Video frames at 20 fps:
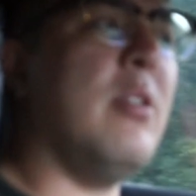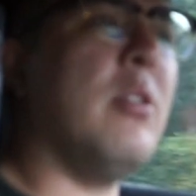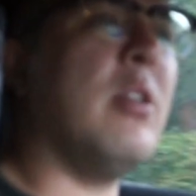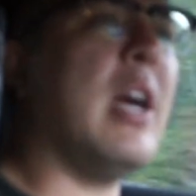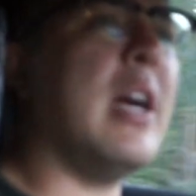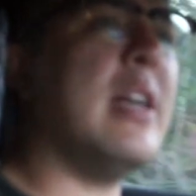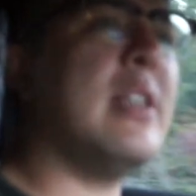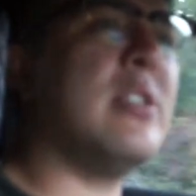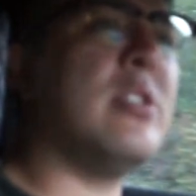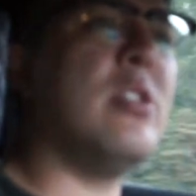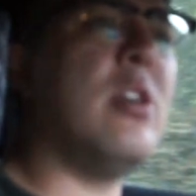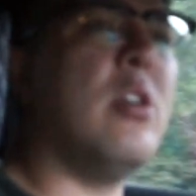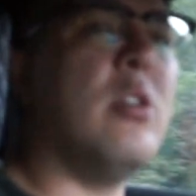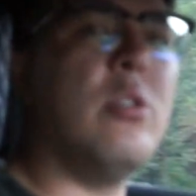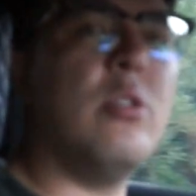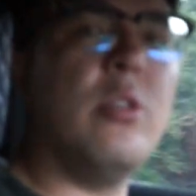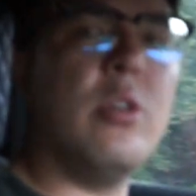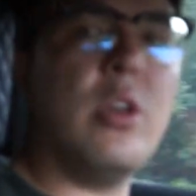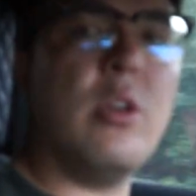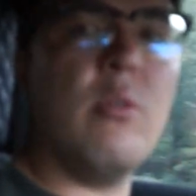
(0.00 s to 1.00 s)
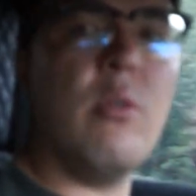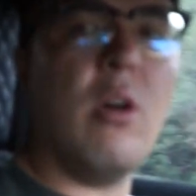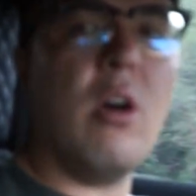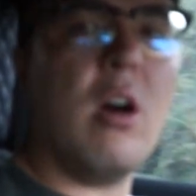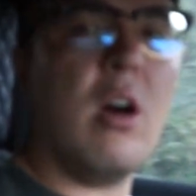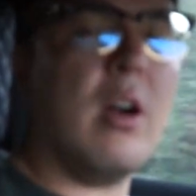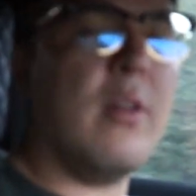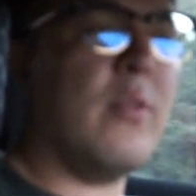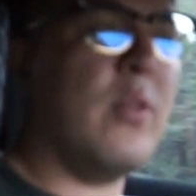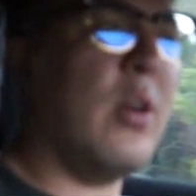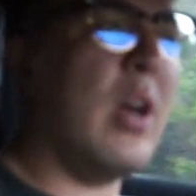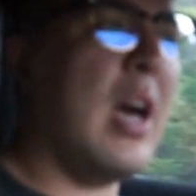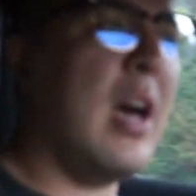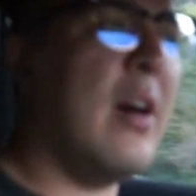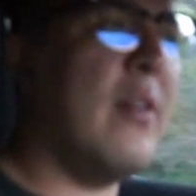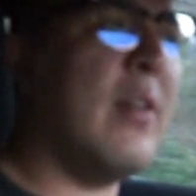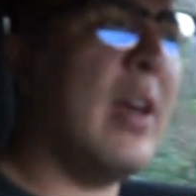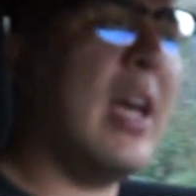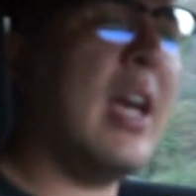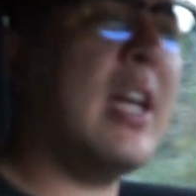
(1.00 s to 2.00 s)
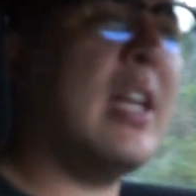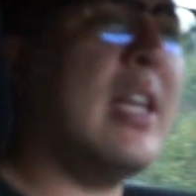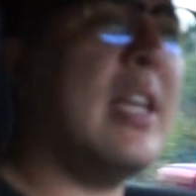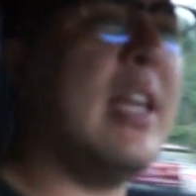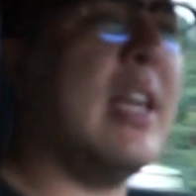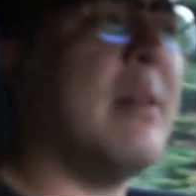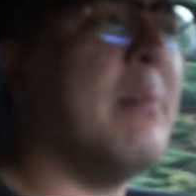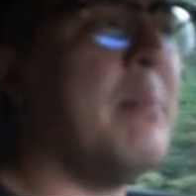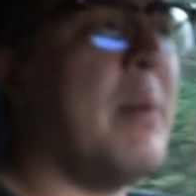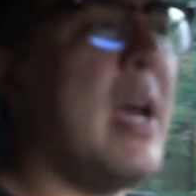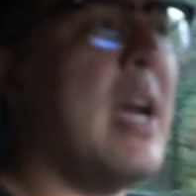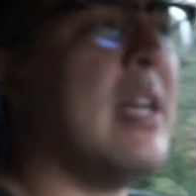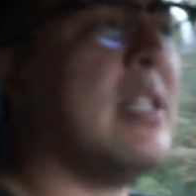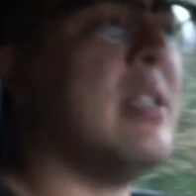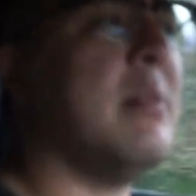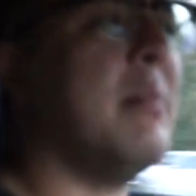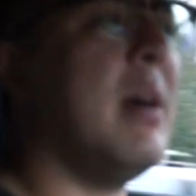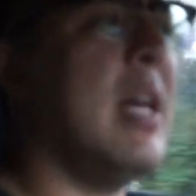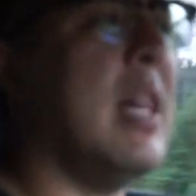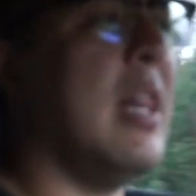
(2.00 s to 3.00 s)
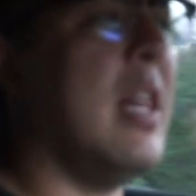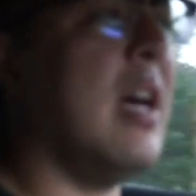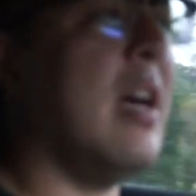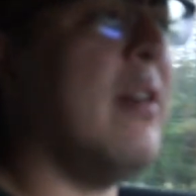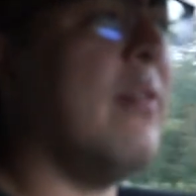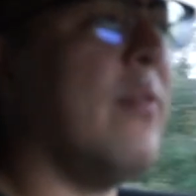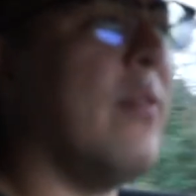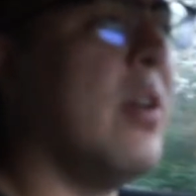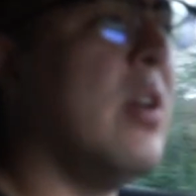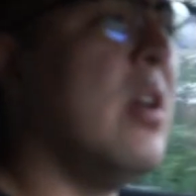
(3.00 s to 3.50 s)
you guys know who you are. If you have any impact in my life,